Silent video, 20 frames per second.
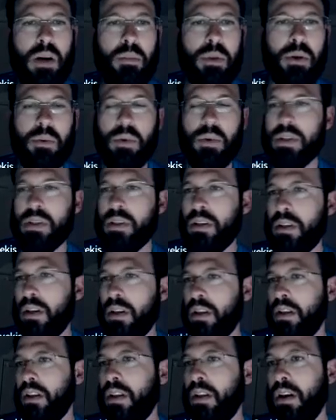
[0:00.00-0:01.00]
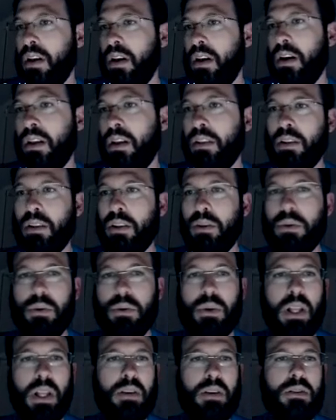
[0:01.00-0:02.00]
It wasn't a low
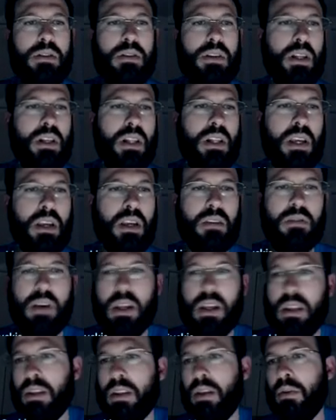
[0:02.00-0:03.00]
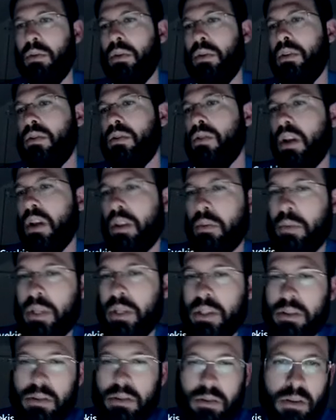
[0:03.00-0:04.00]
cloud ceiling event that would draw them
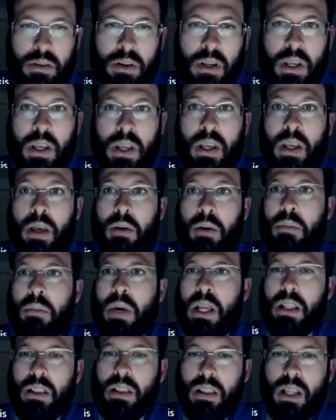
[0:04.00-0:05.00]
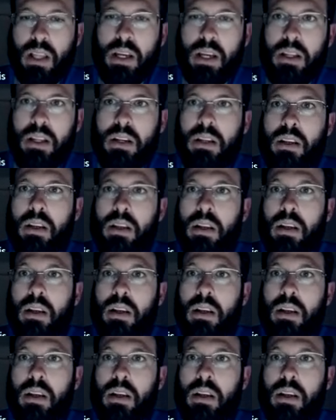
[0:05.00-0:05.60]
into my lighted